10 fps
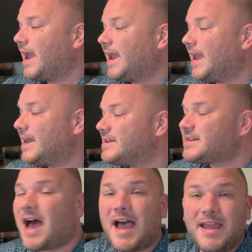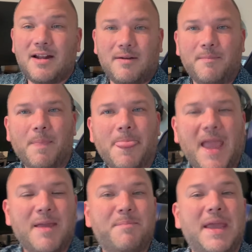His item,
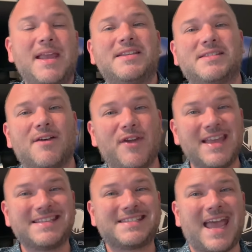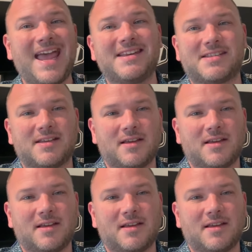a piece of his tent